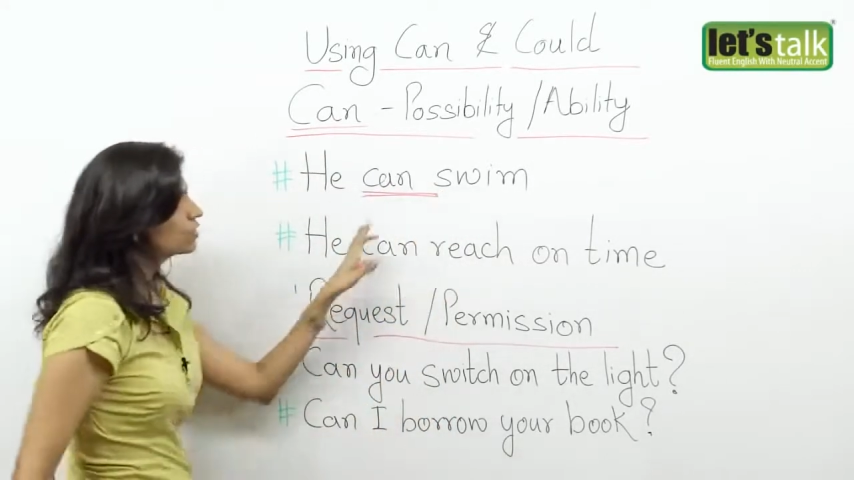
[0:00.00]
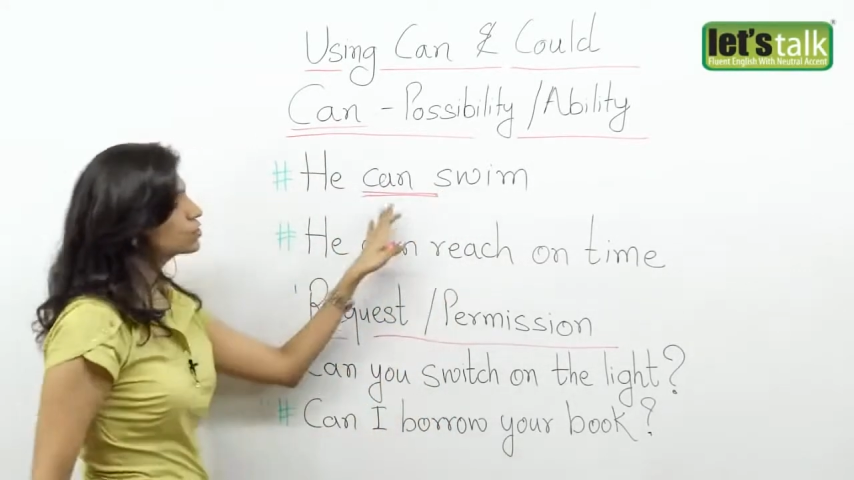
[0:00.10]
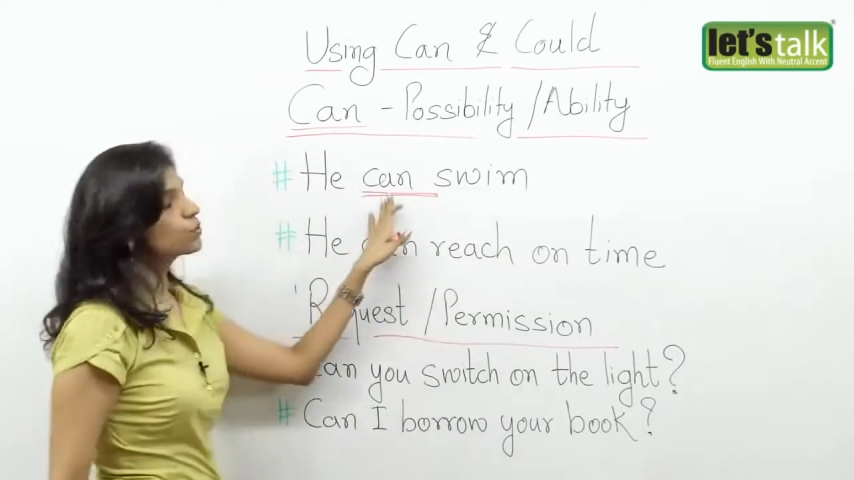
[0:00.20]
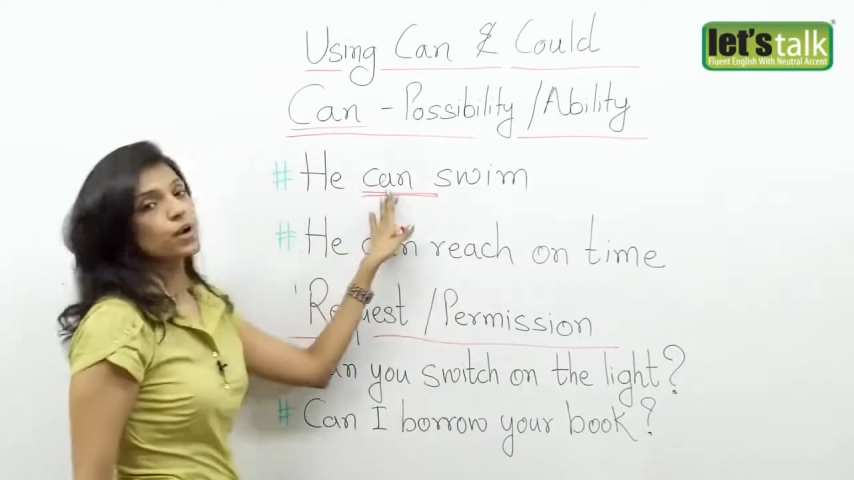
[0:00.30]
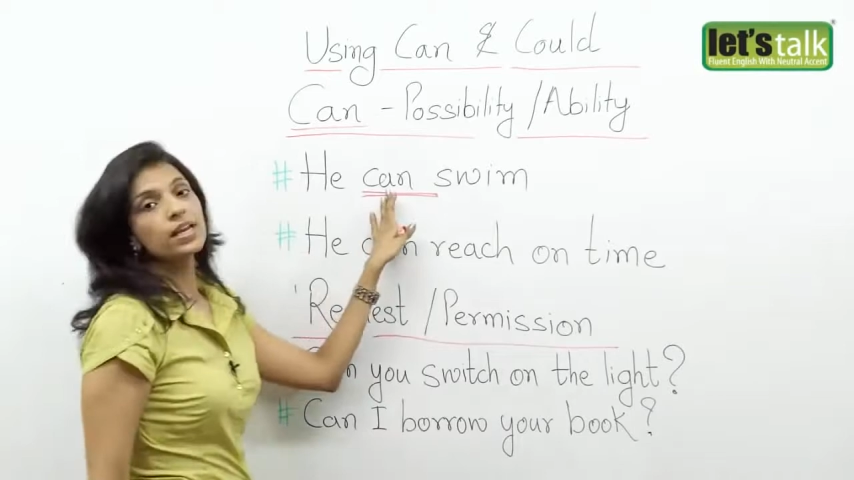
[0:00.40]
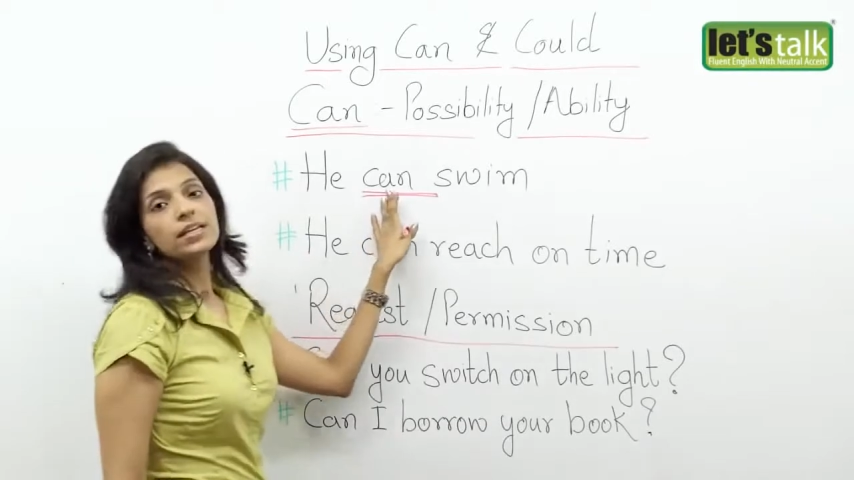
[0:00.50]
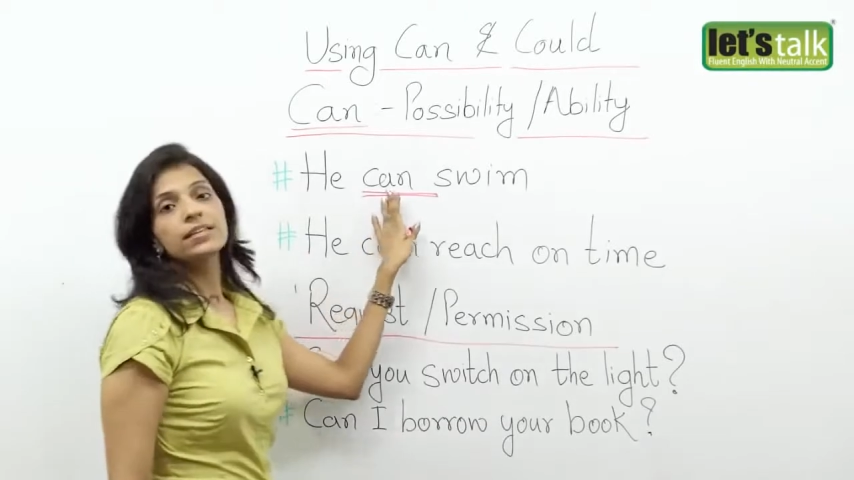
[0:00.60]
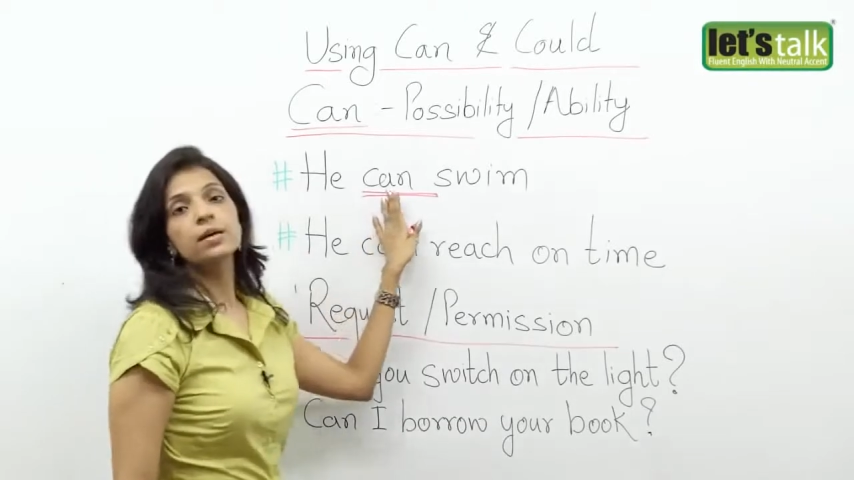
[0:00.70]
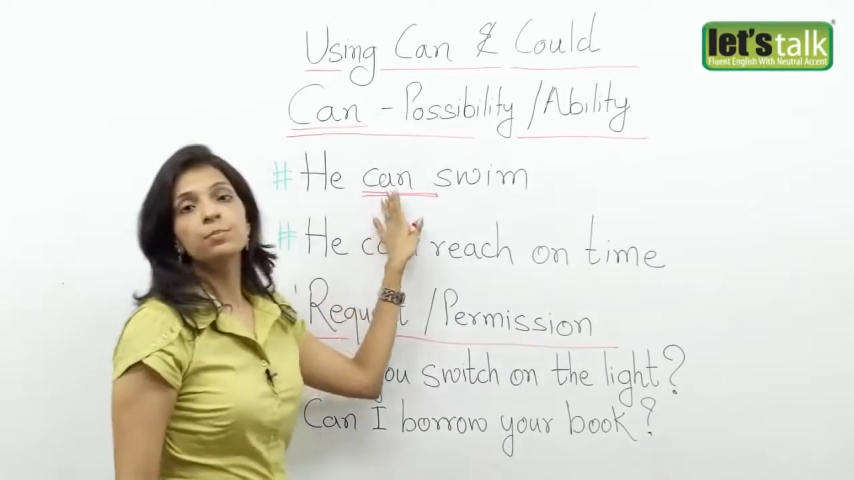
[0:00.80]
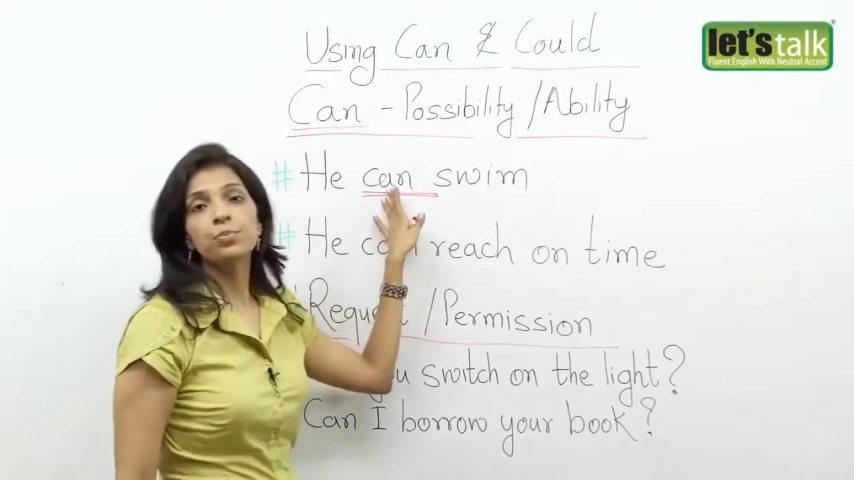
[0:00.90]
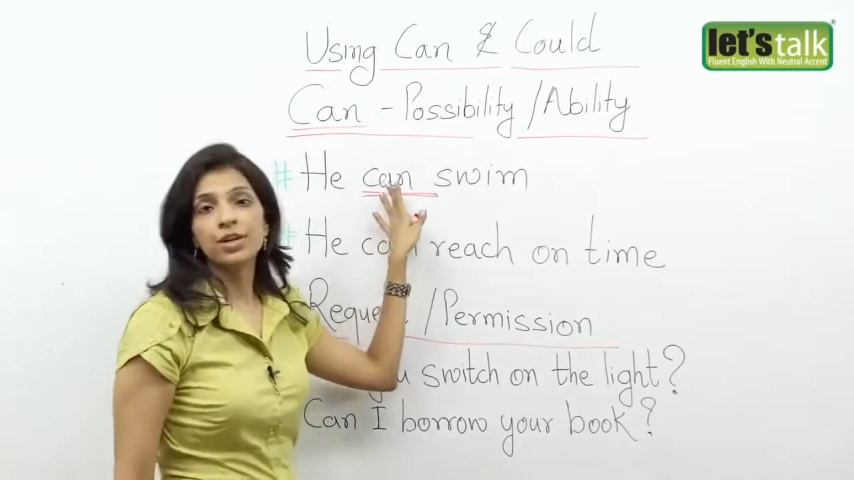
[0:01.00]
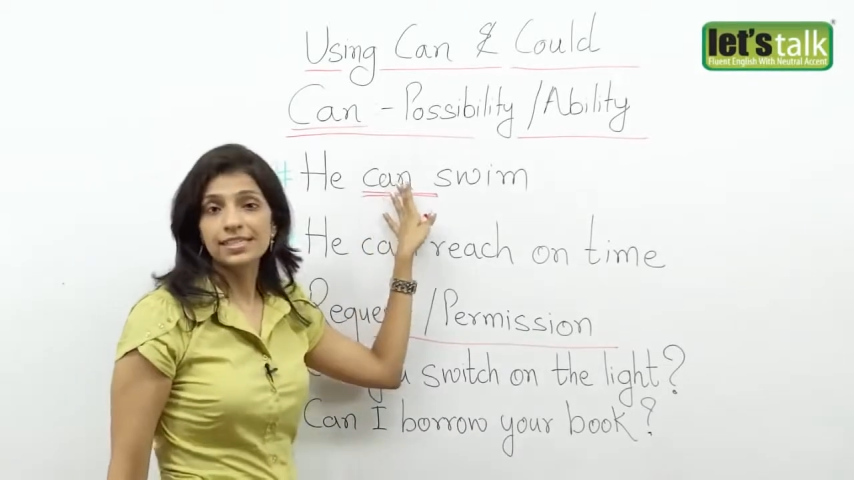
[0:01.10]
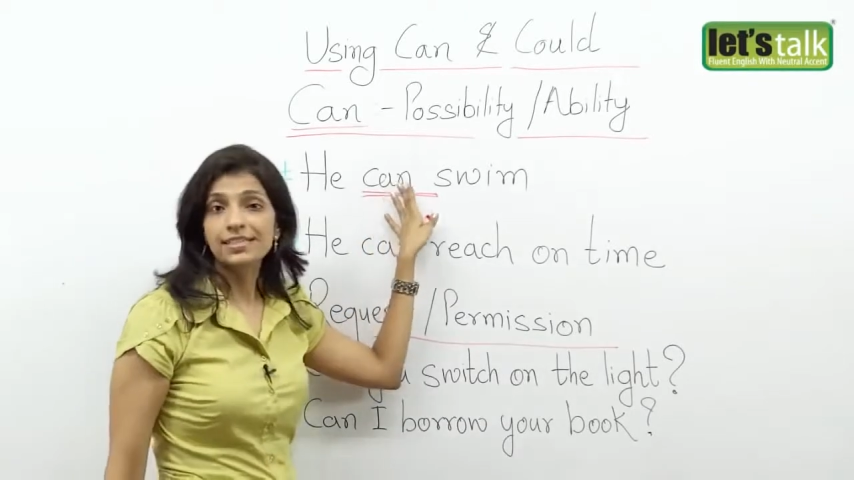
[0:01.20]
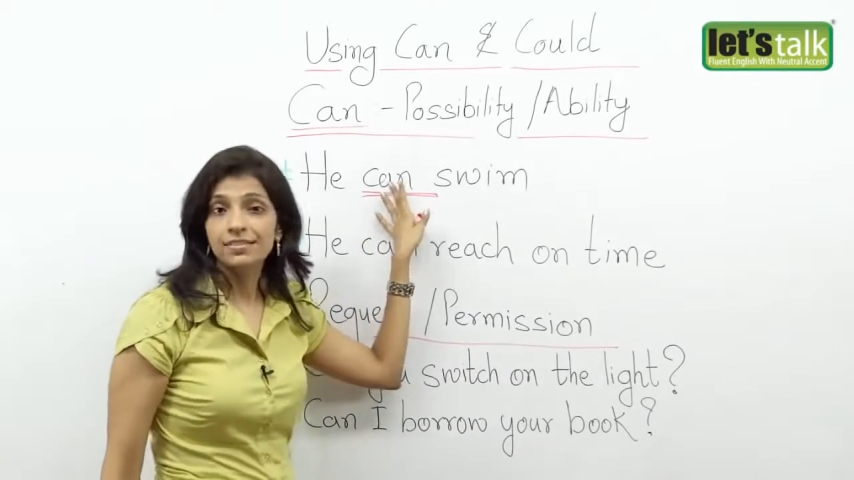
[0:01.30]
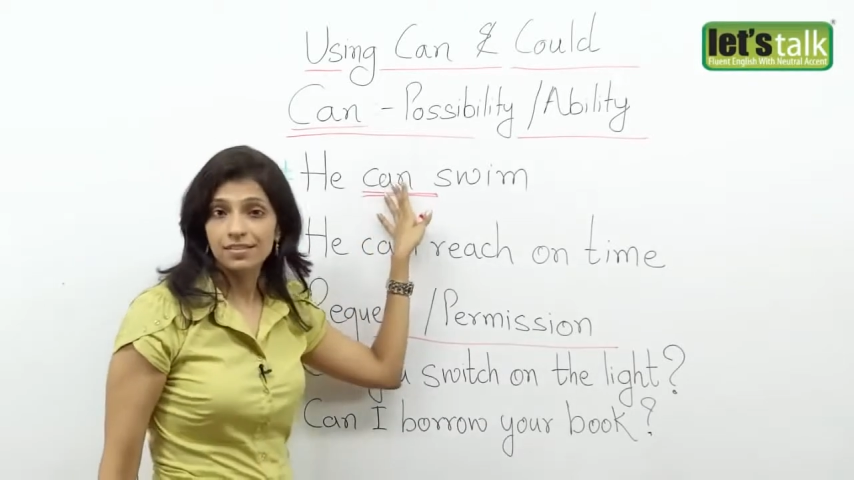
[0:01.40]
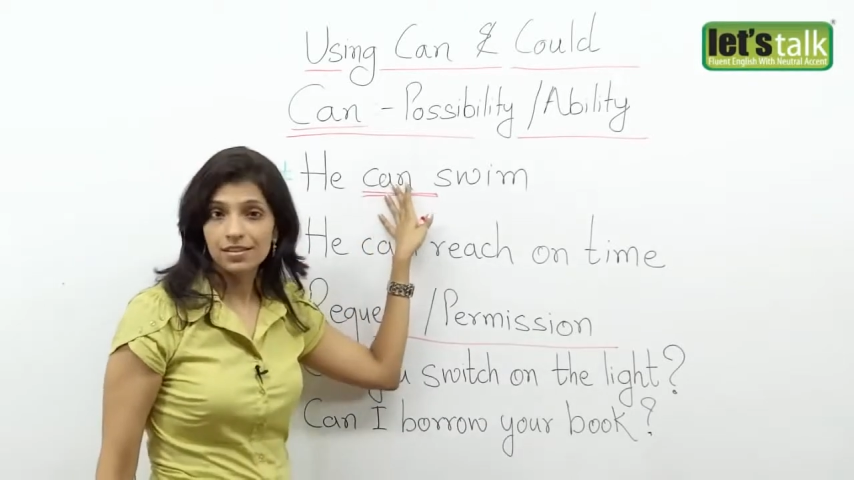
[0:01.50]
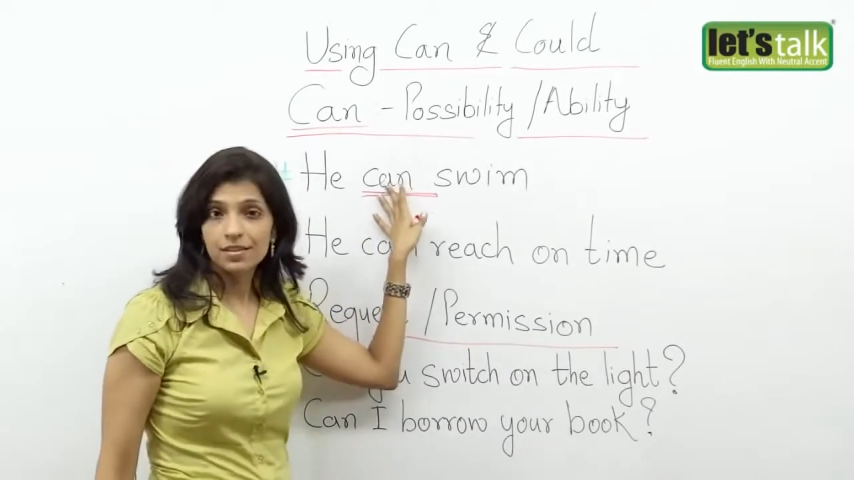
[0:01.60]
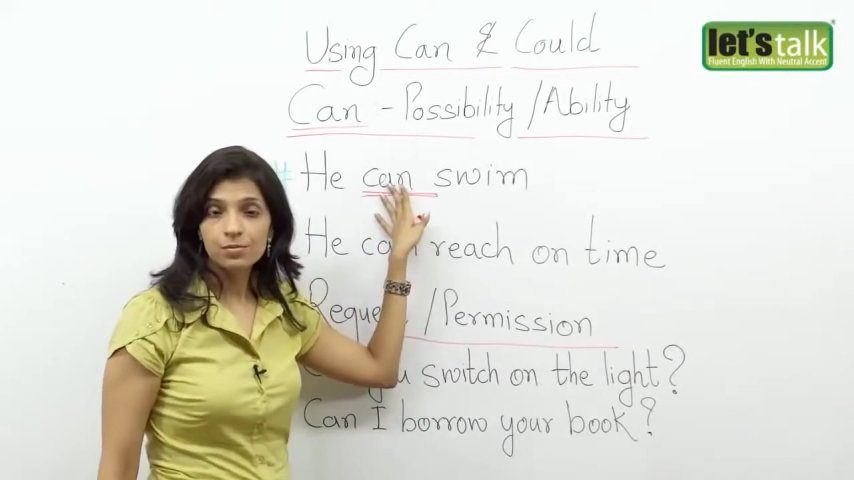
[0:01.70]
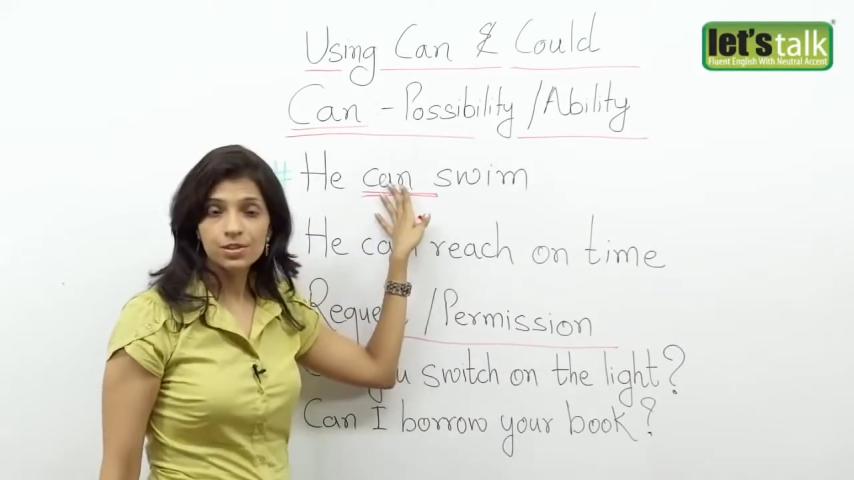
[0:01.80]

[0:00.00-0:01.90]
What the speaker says: So, well, in the present,